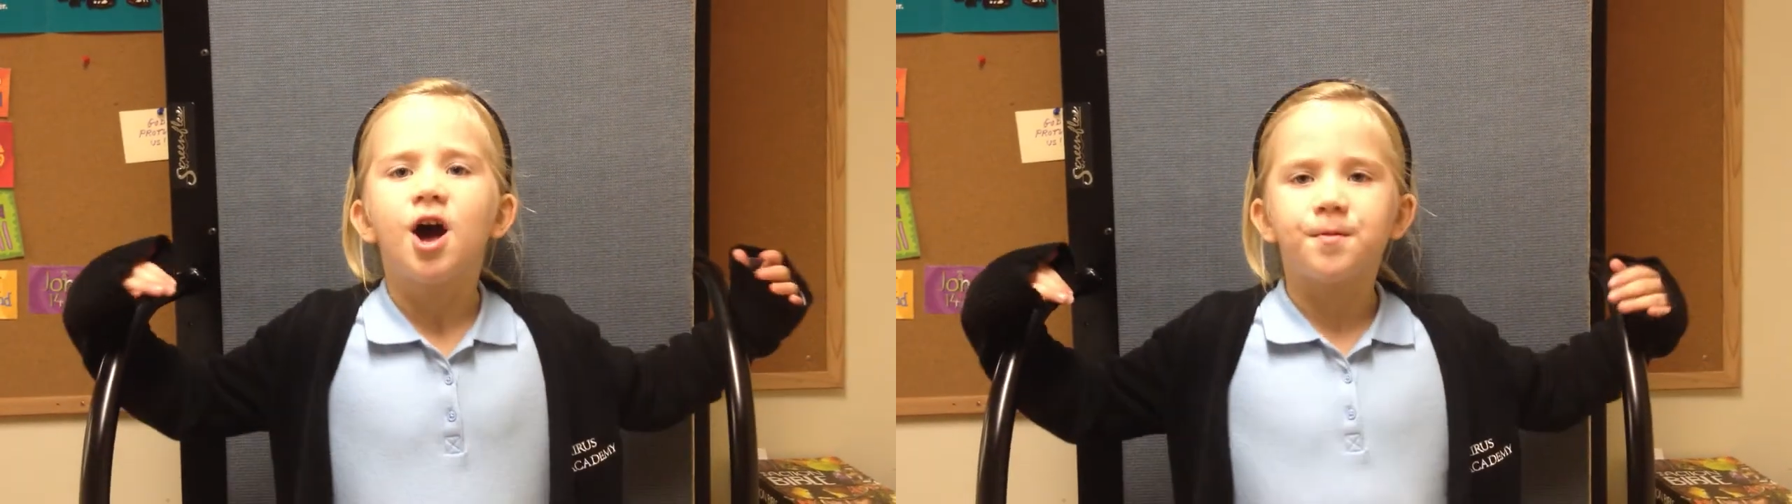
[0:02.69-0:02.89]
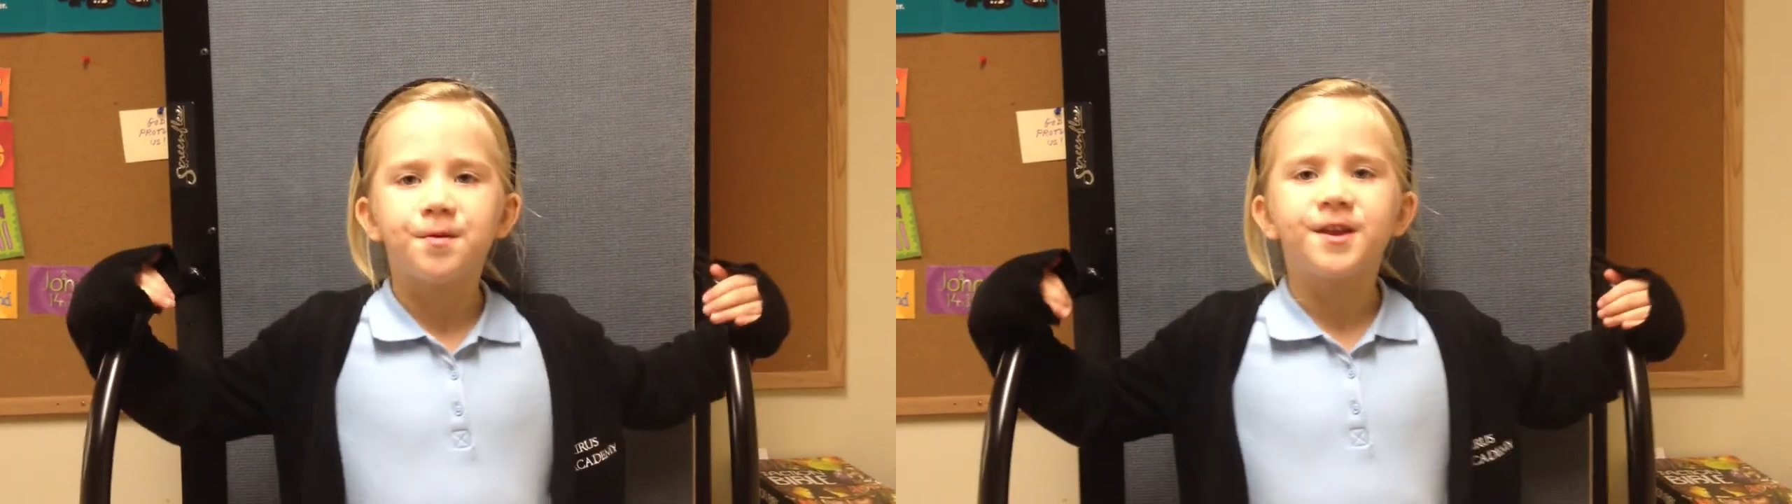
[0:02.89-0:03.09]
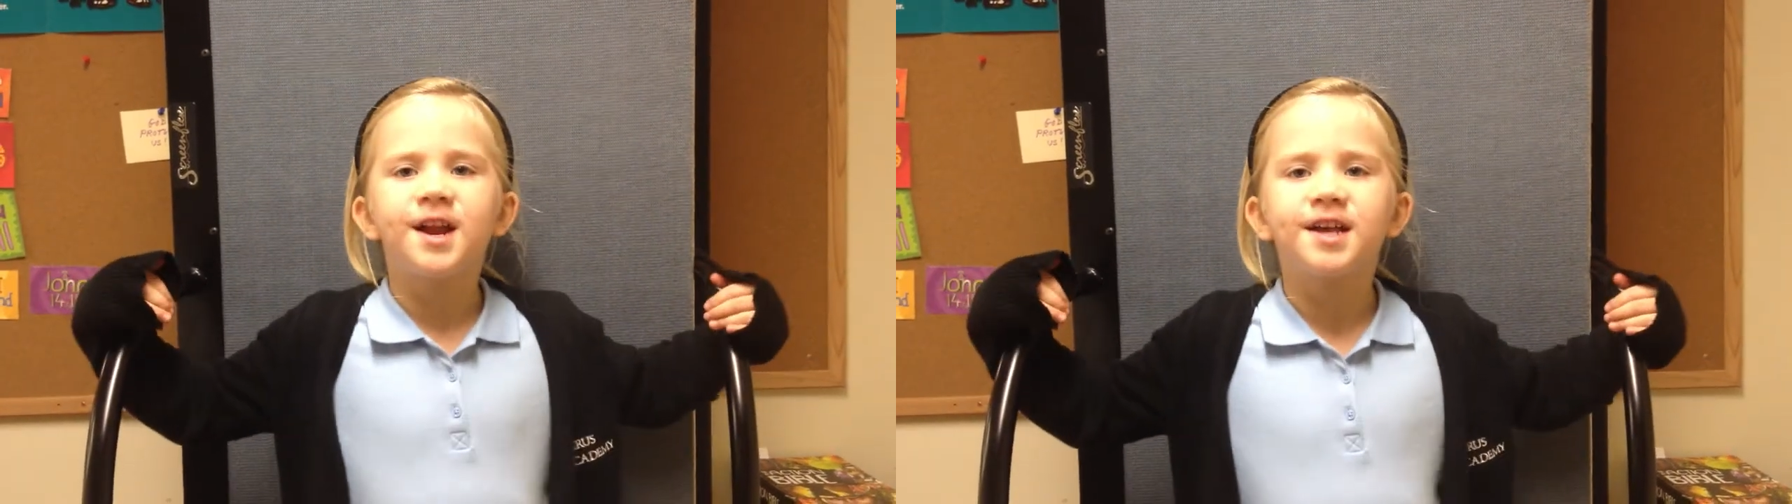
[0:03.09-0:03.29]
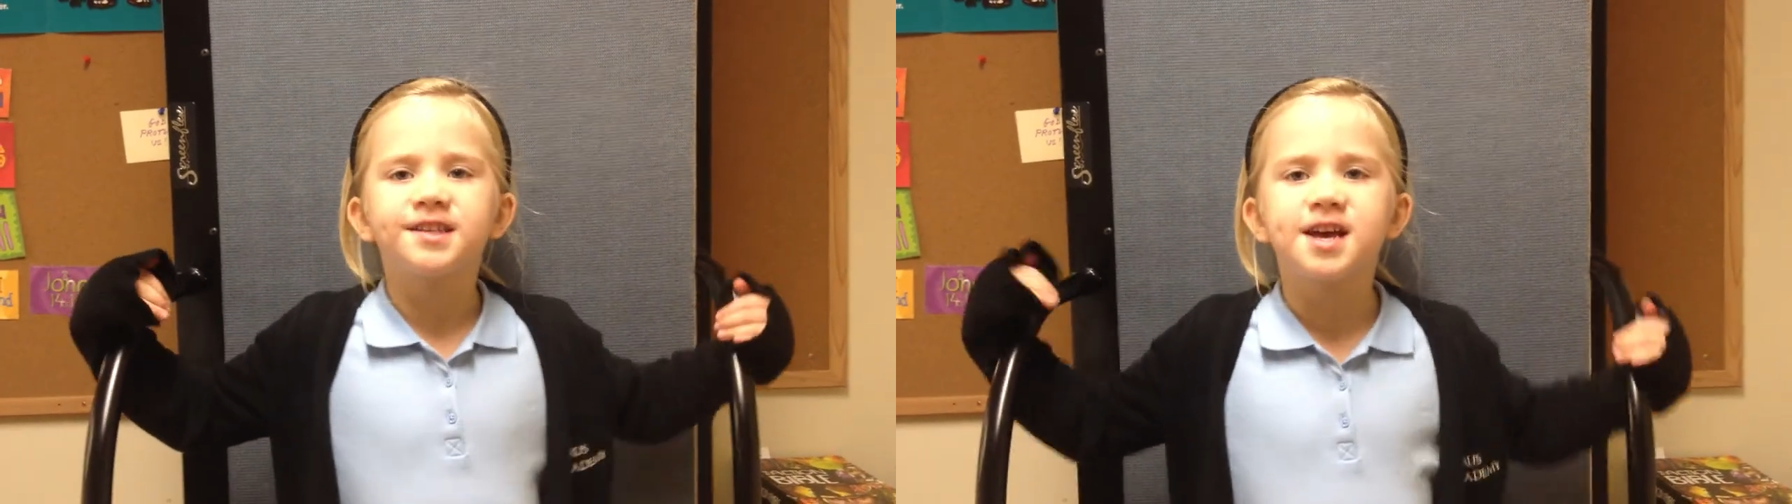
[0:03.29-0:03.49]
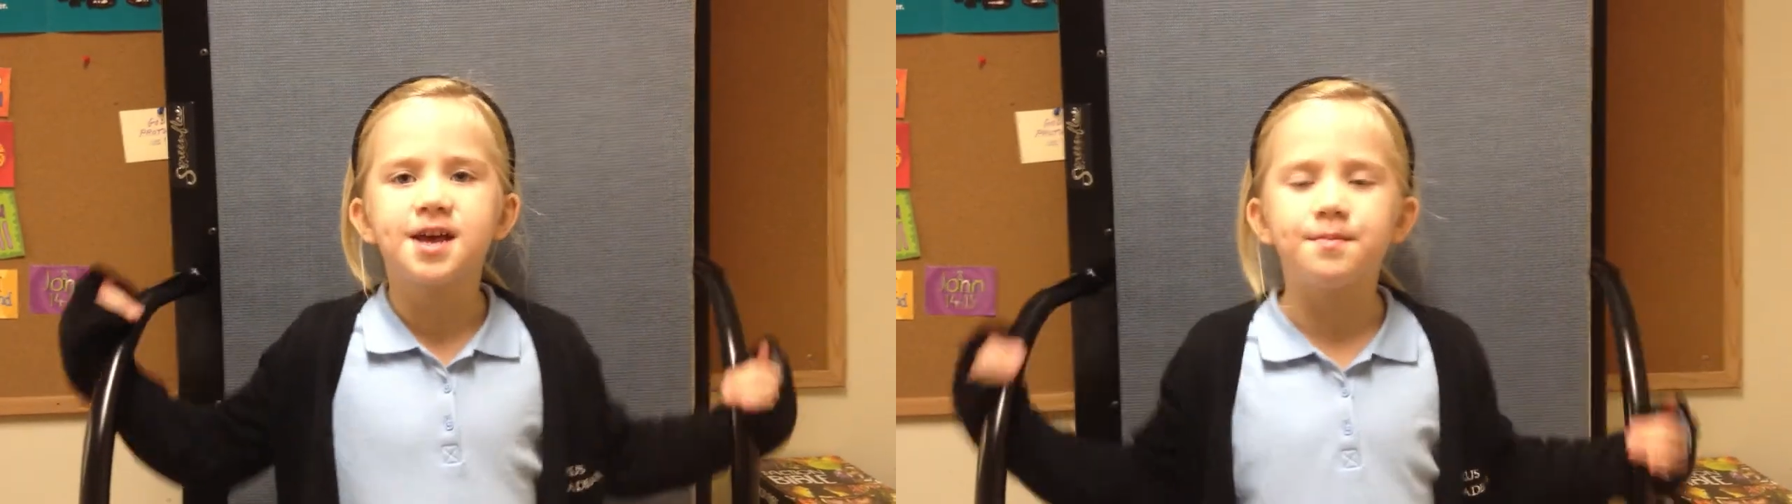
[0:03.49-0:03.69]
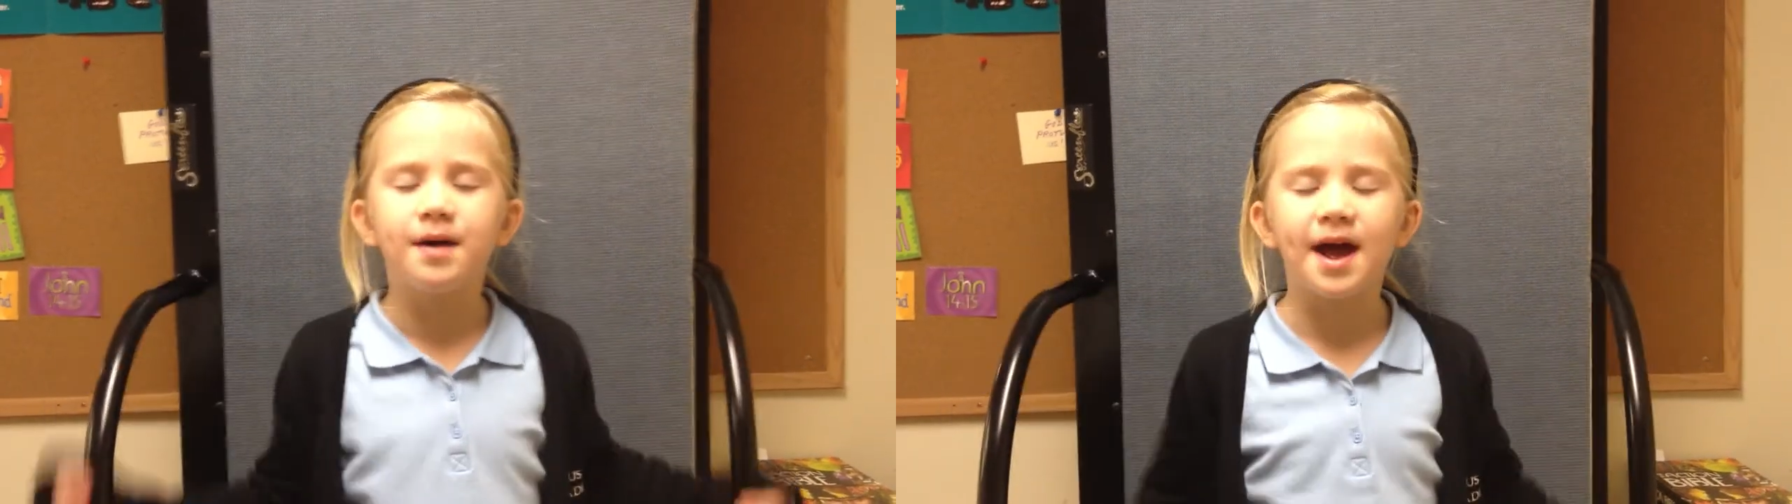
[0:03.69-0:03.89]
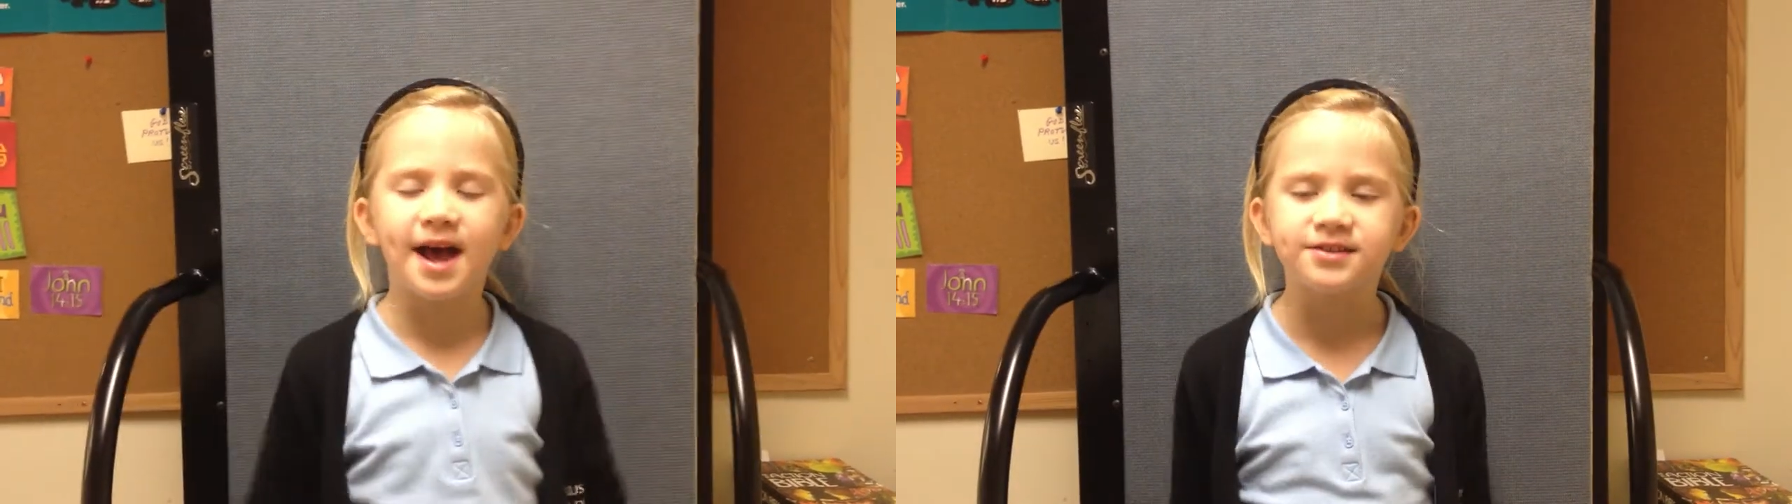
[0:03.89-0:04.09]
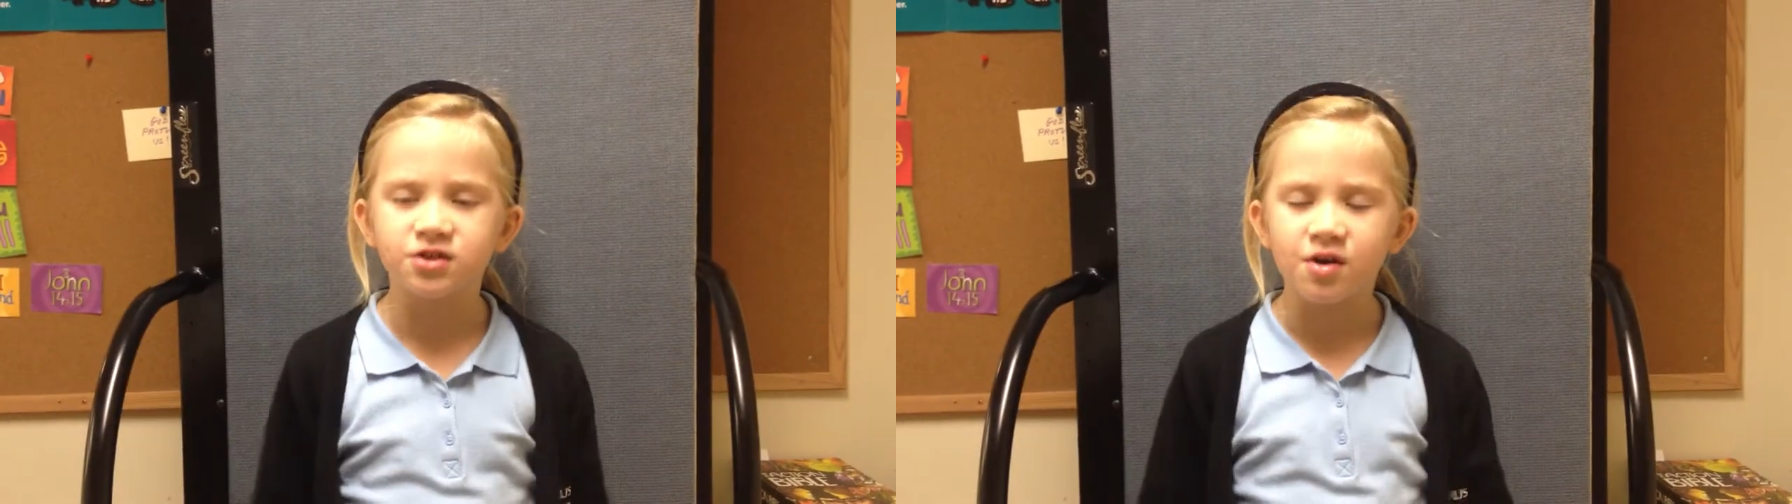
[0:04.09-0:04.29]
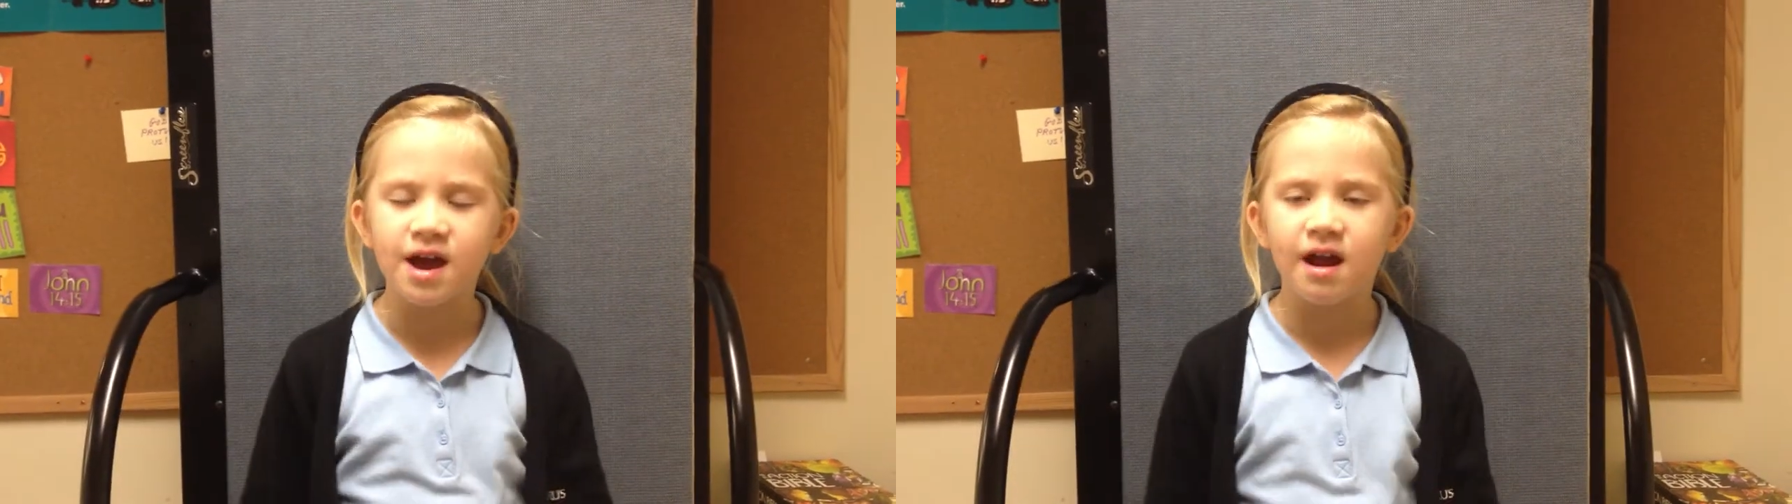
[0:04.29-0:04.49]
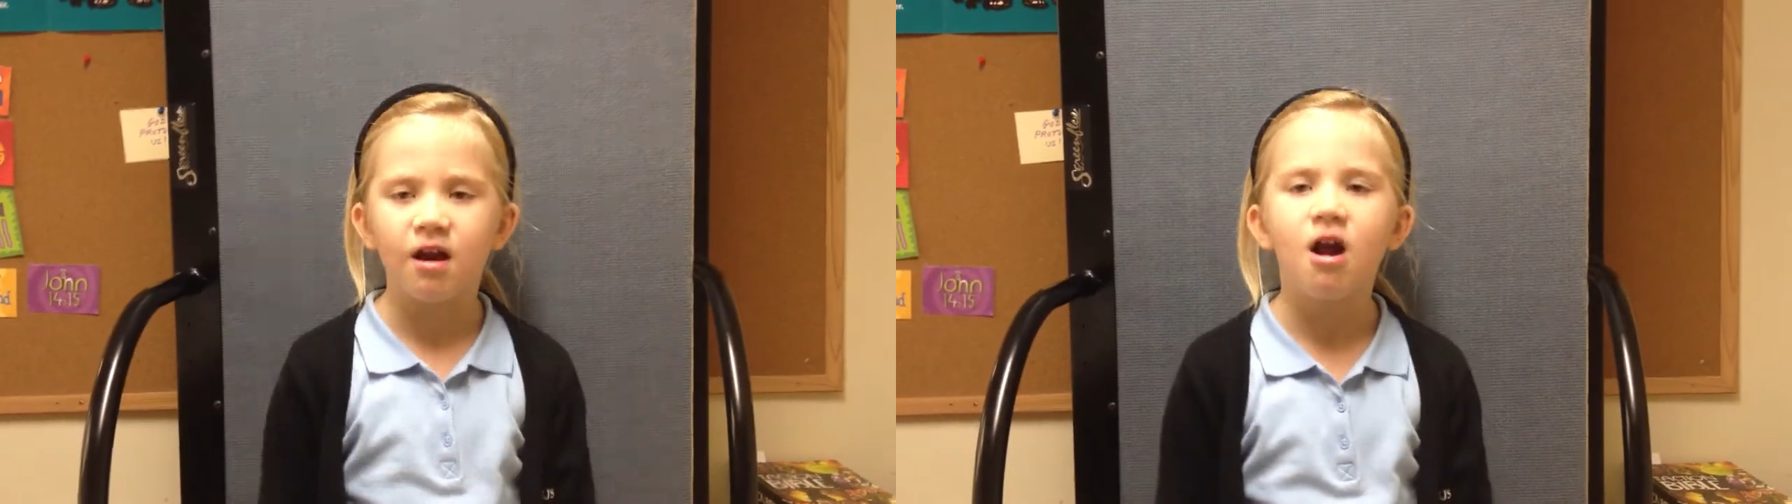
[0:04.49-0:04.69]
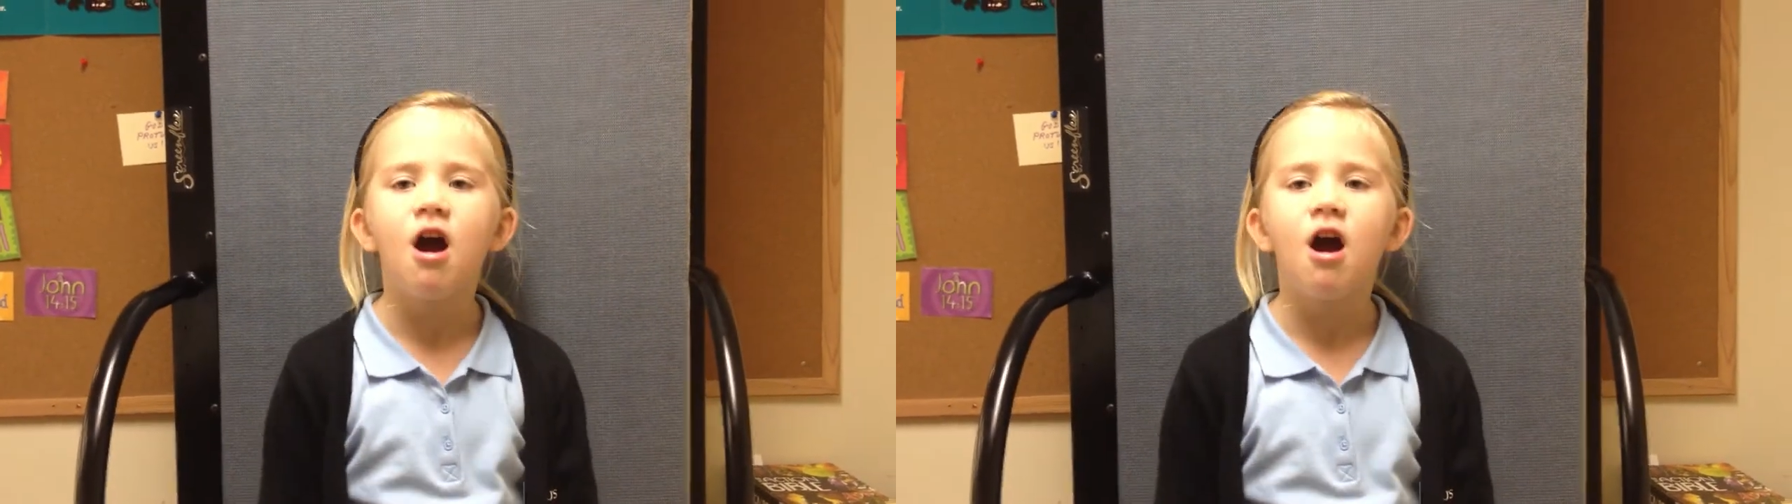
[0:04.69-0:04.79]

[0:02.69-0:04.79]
A pin has a head but has no hair.